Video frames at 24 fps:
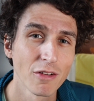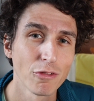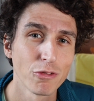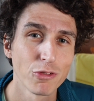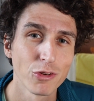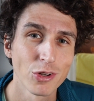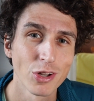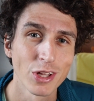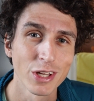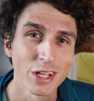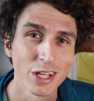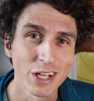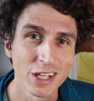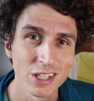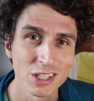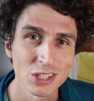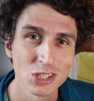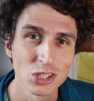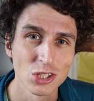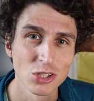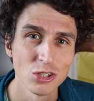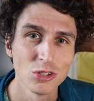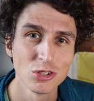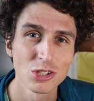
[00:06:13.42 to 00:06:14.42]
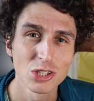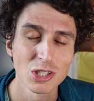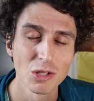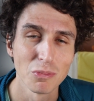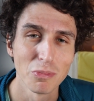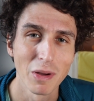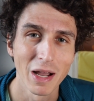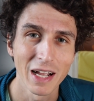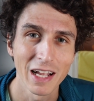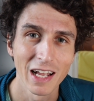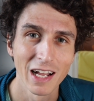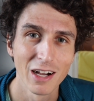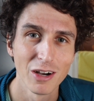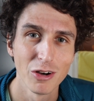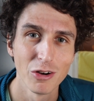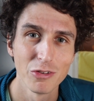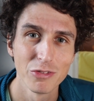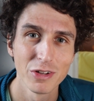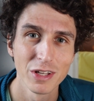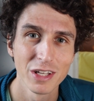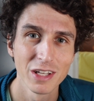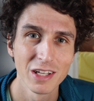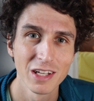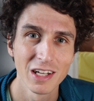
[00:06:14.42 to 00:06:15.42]
for like an excuse to back out of
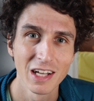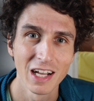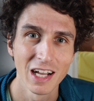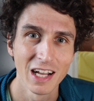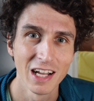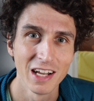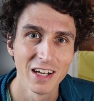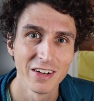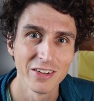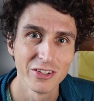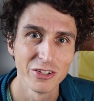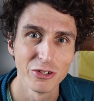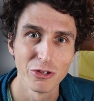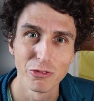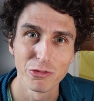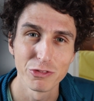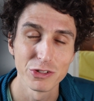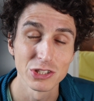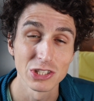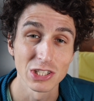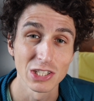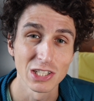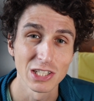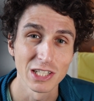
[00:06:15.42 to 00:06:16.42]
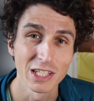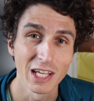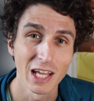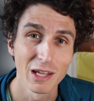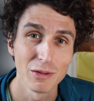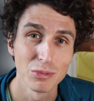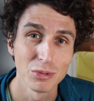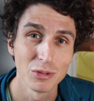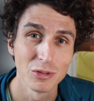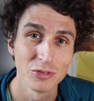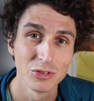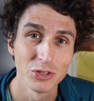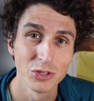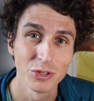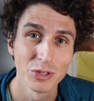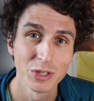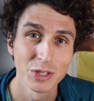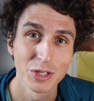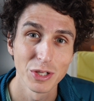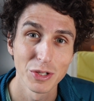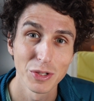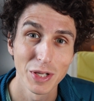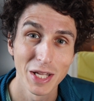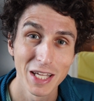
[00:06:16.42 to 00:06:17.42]
it and you're physically capable of
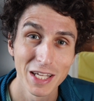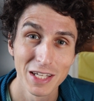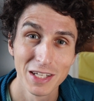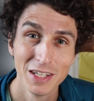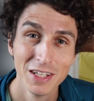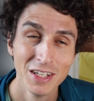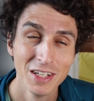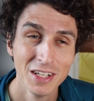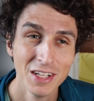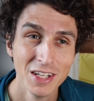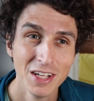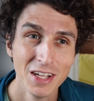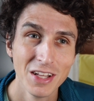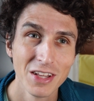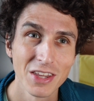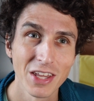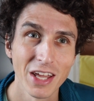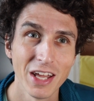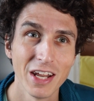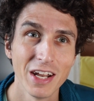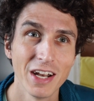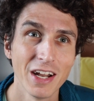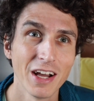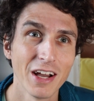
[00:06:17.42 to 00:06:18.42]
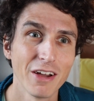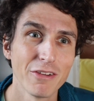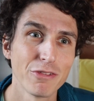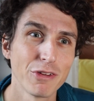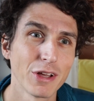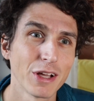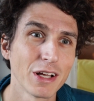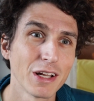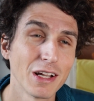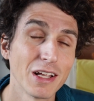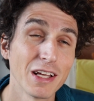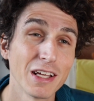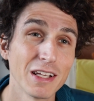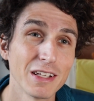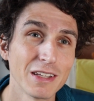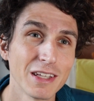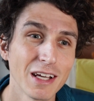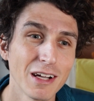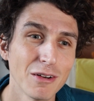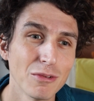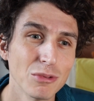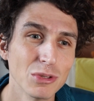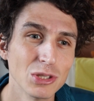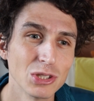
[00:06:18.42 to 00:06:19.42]
doing it, then I think like
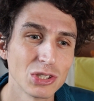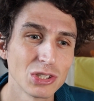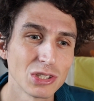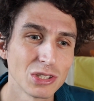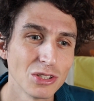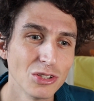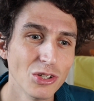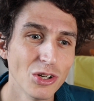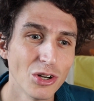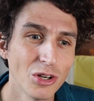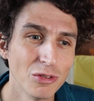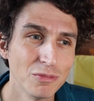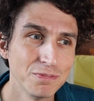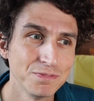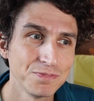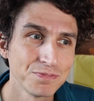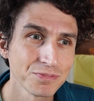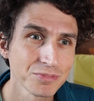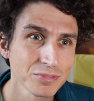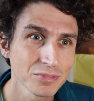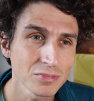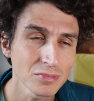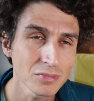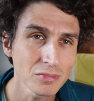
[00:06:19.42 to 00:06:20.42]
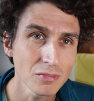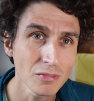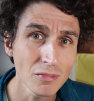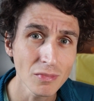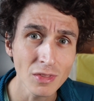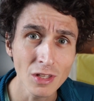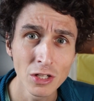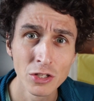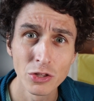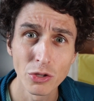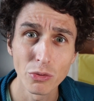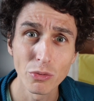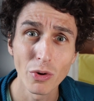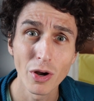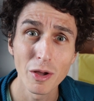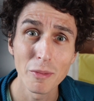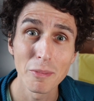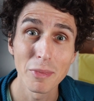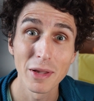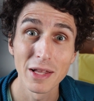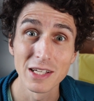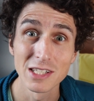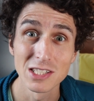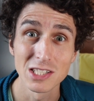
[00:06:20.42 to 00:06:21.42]
that was not the right
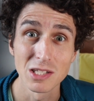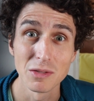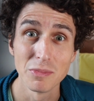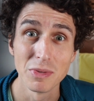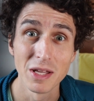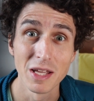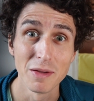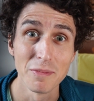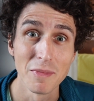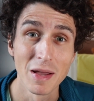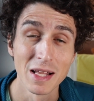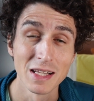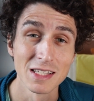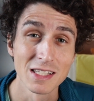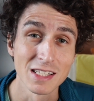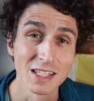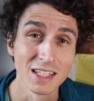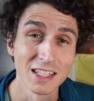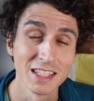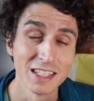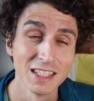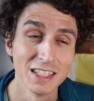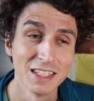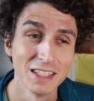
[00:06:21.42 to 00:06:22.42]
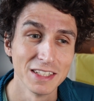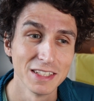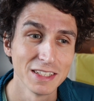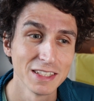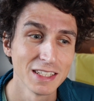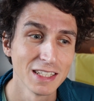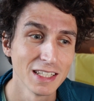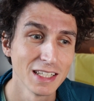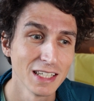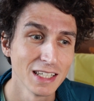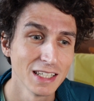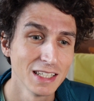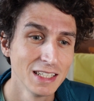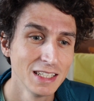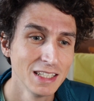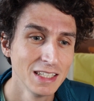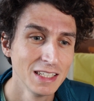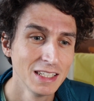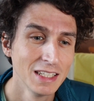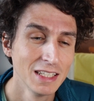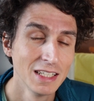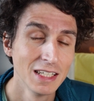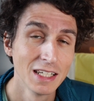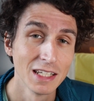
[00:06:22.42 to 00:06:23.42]
place to be mentally. And
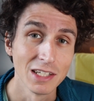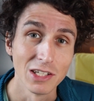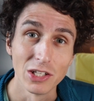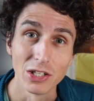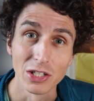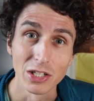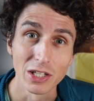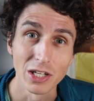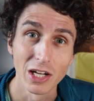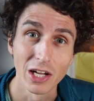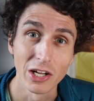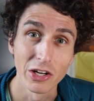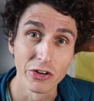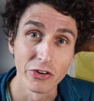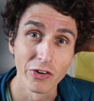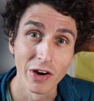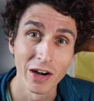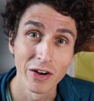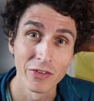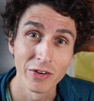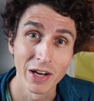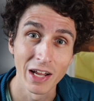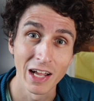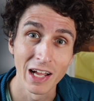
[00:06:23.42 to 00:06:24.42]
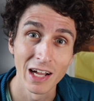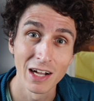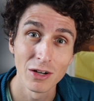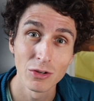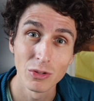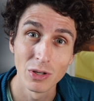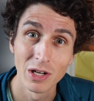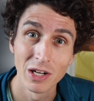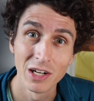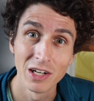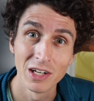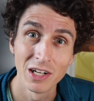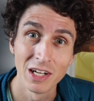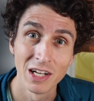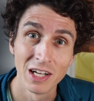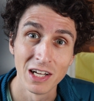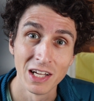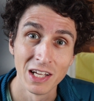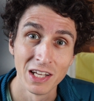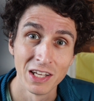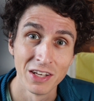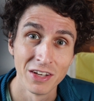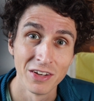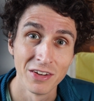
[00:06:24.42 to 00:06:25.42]
like I ground it out,
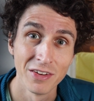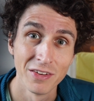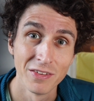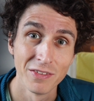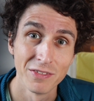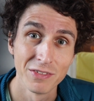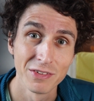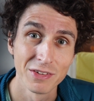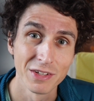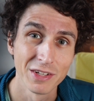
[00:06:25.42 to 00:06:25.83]
and